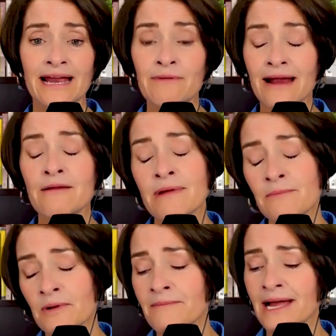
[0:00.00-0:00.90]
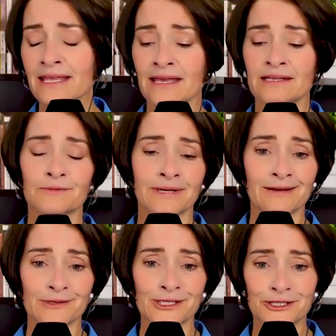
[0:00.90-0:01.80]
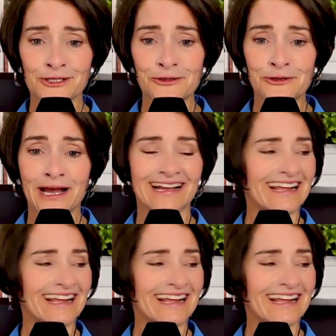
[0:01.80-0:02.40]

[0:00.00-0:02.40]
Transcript: I remember in my case, when I was sued,